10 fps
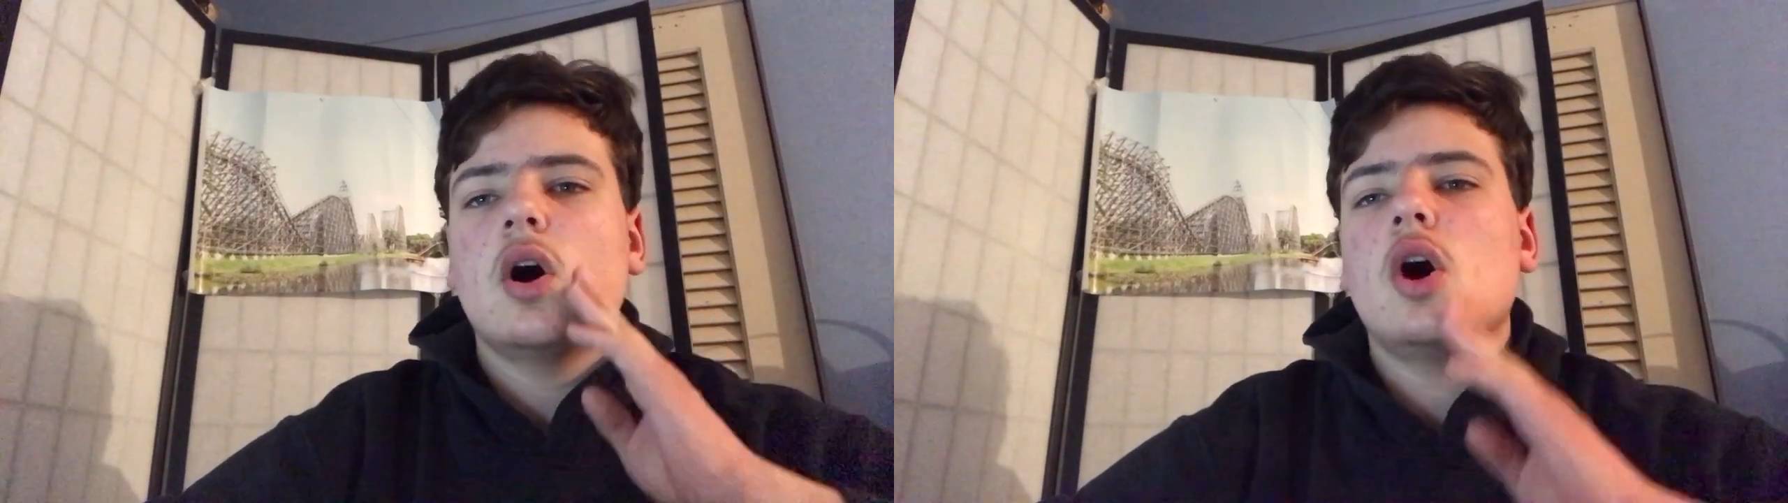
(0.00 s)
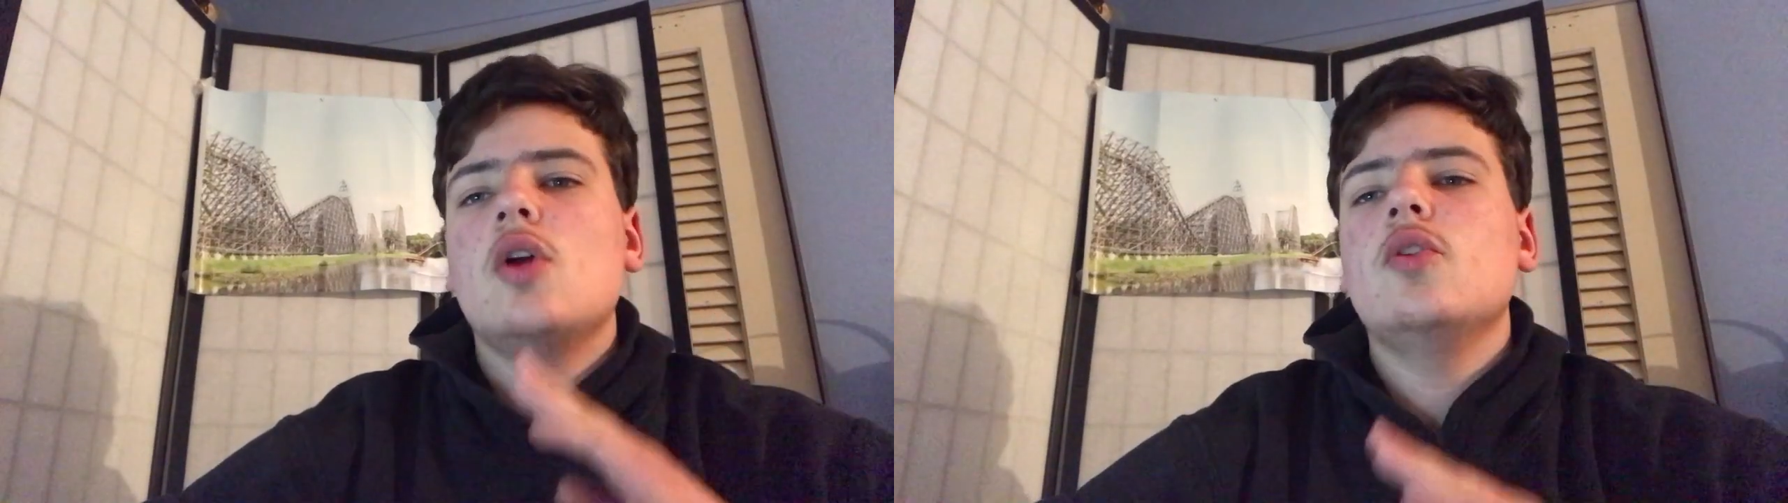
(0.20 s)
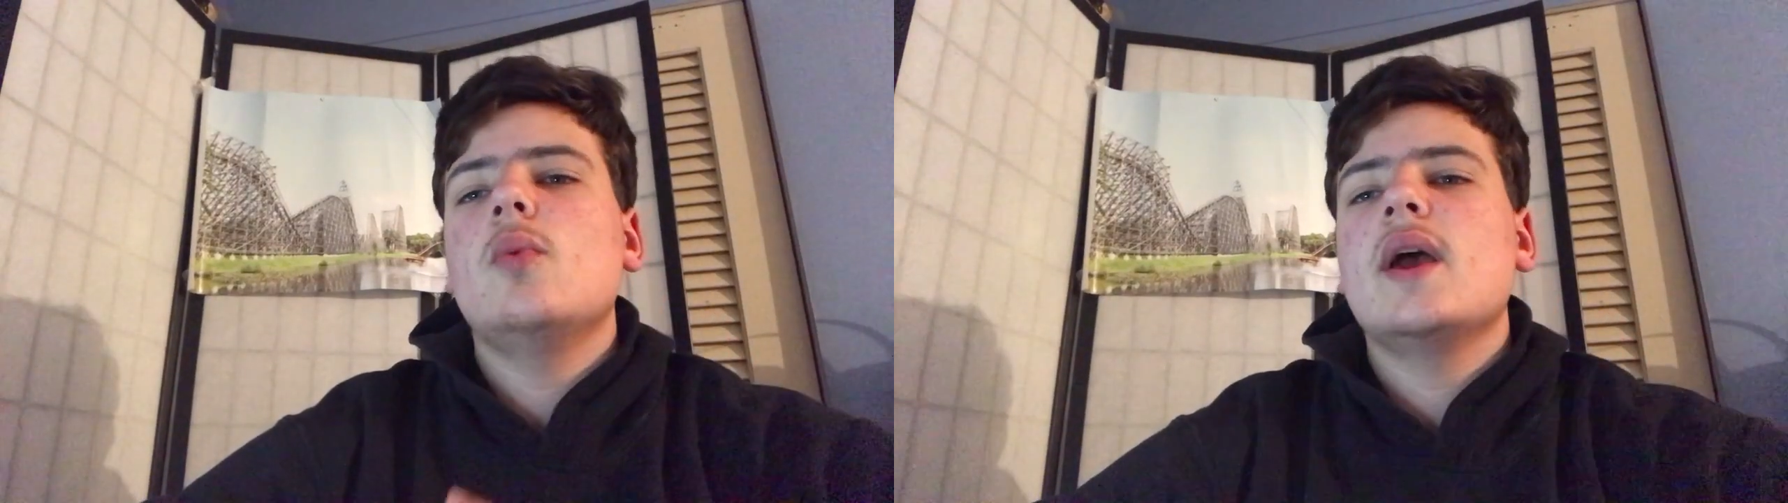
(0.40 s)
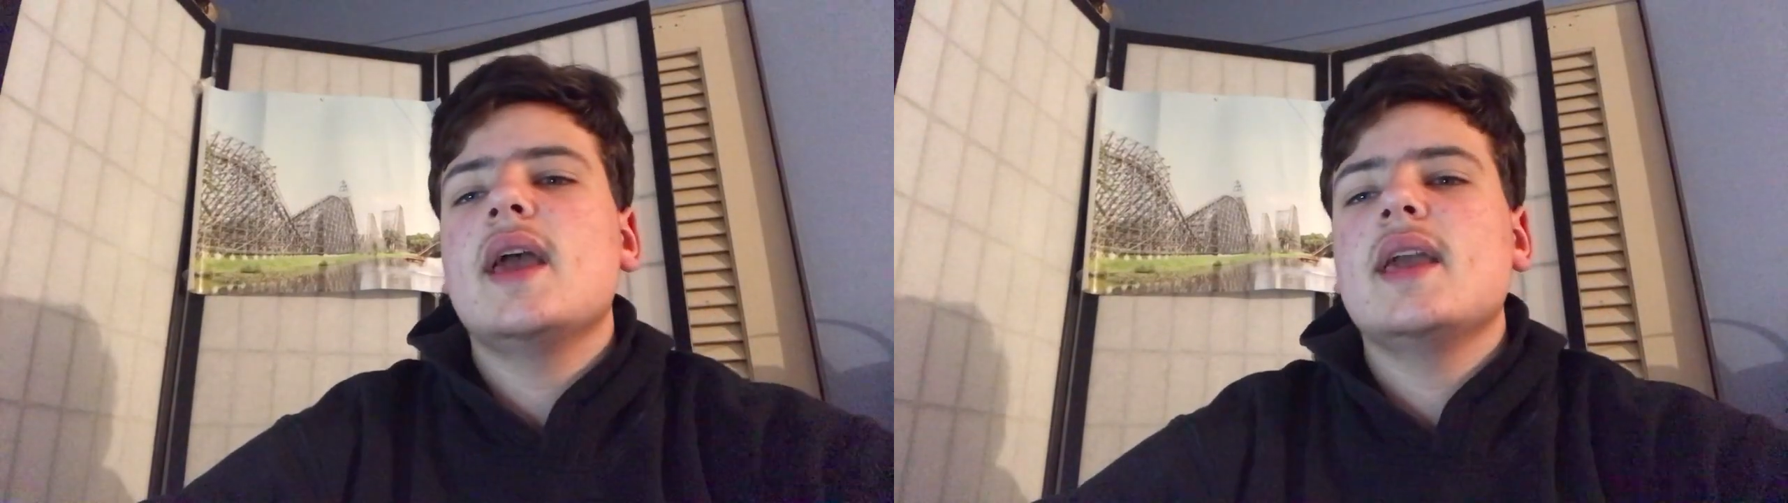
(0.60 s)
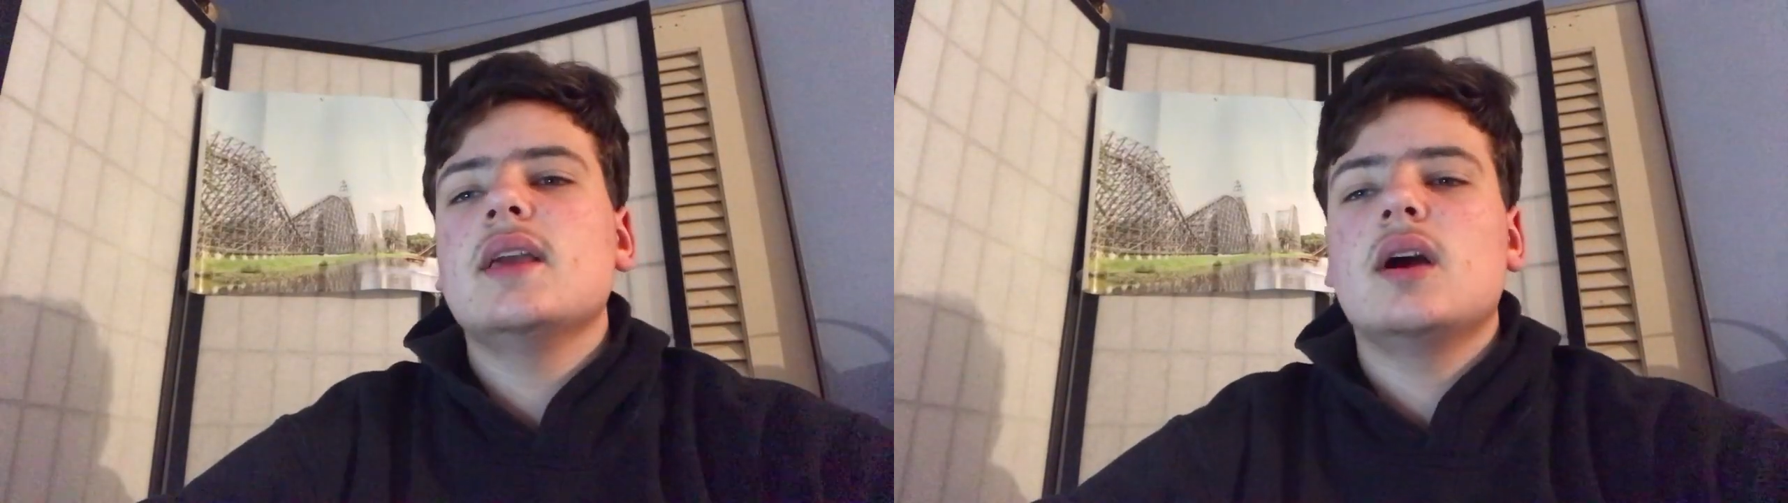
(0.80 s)
all the
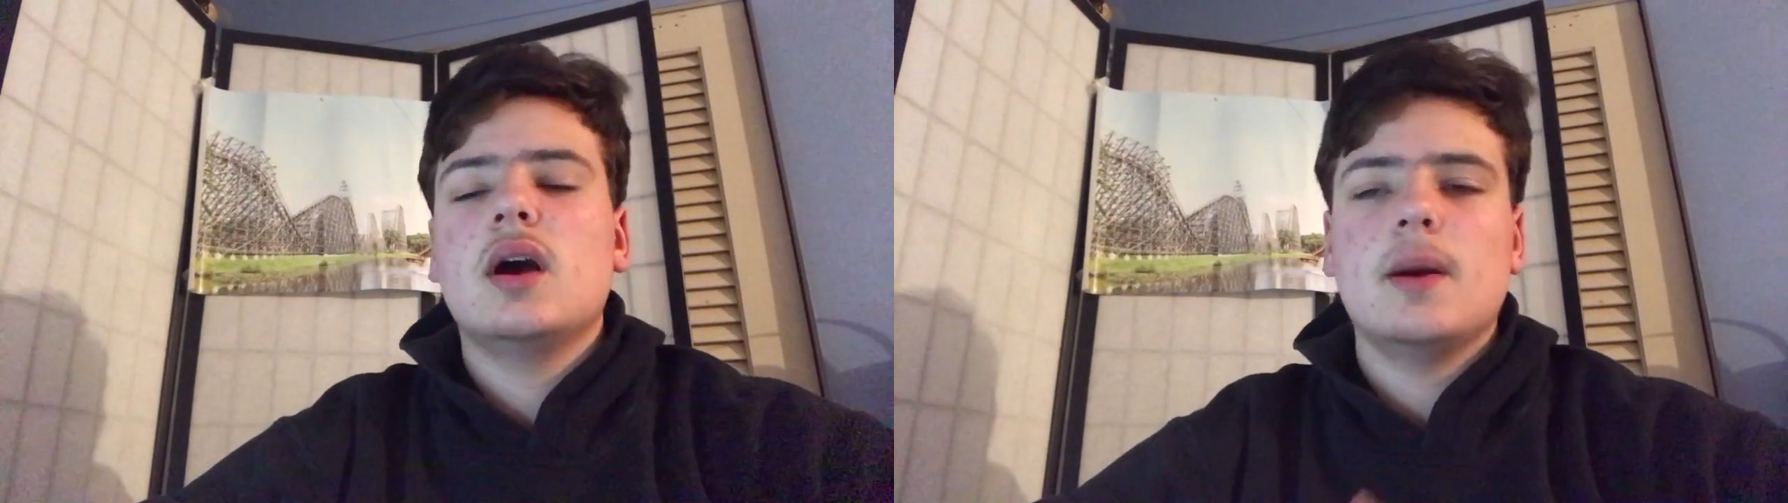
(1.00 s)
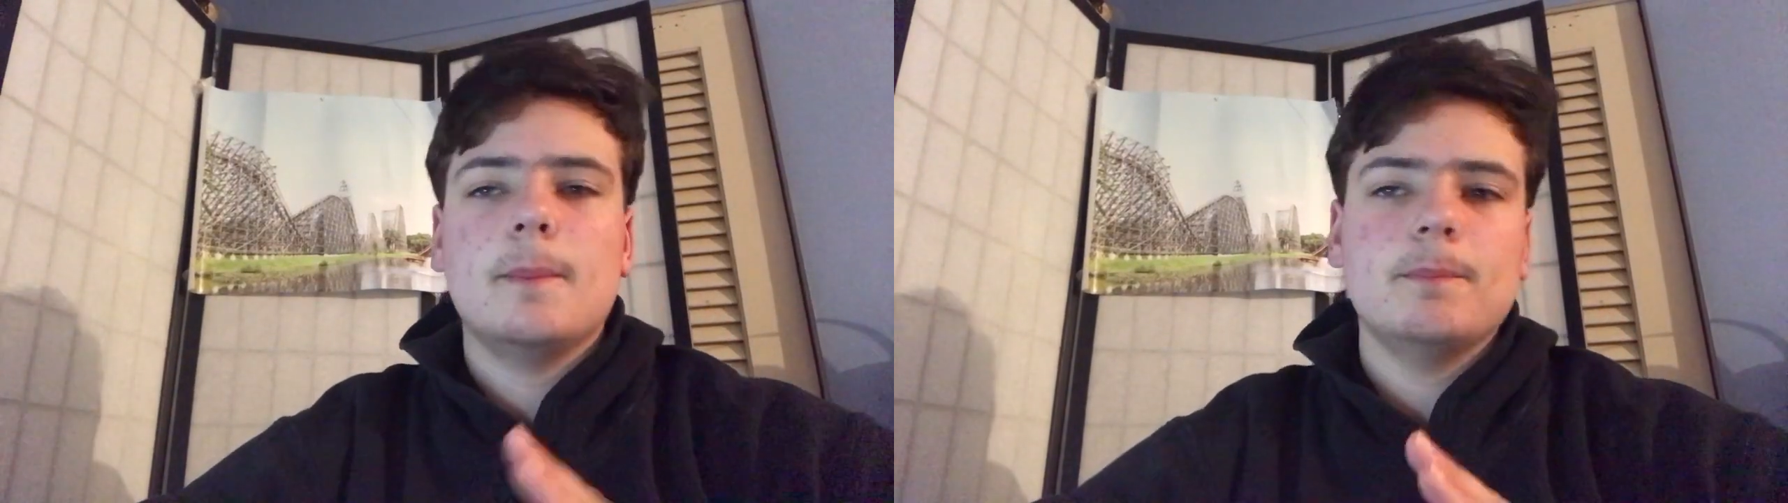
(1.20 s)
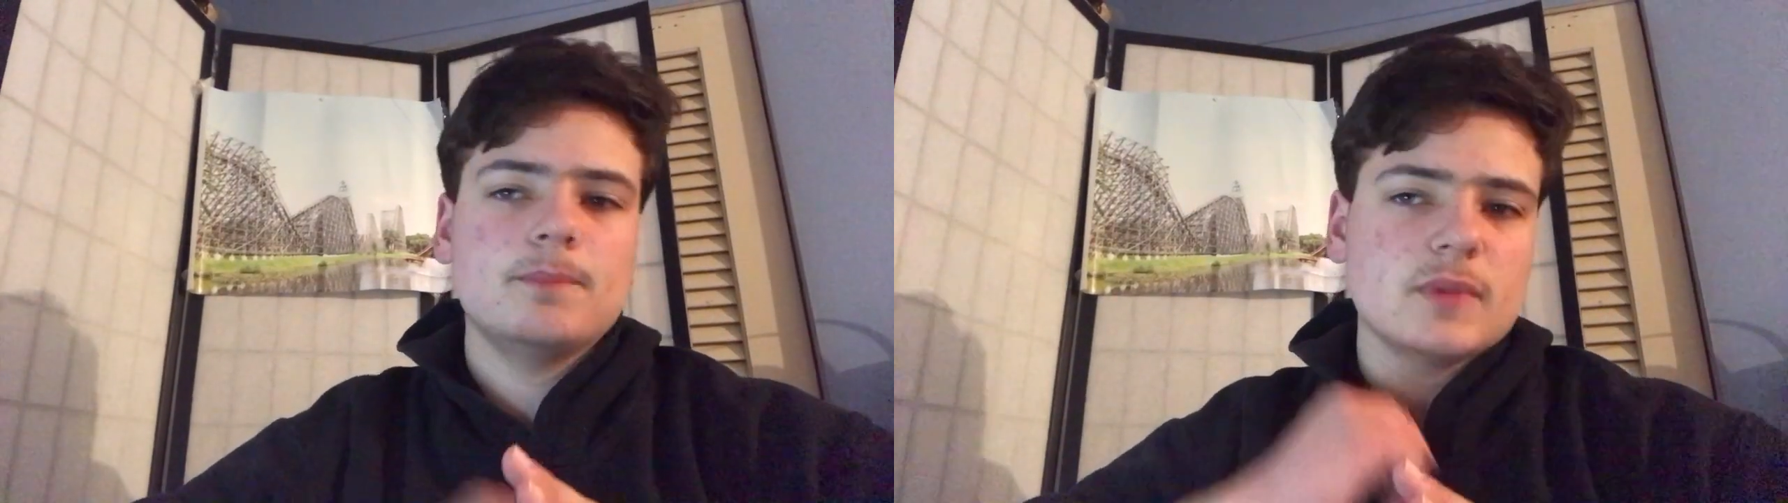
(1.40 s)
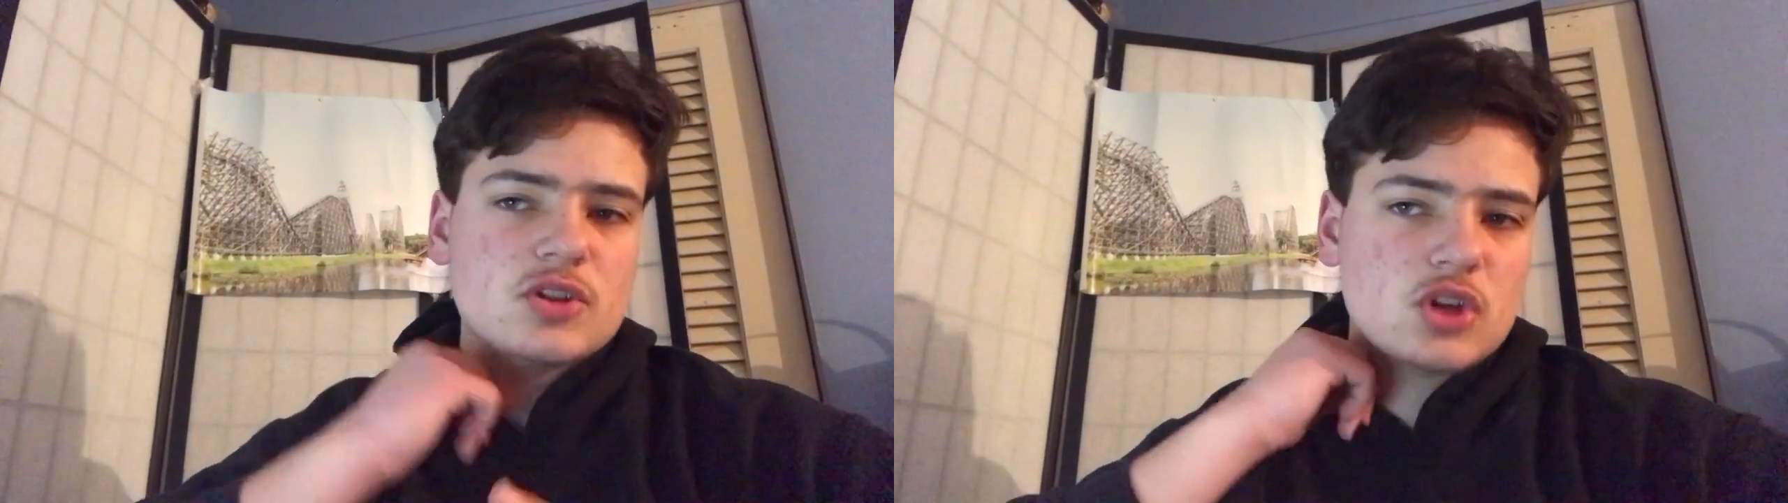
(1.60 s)
way let's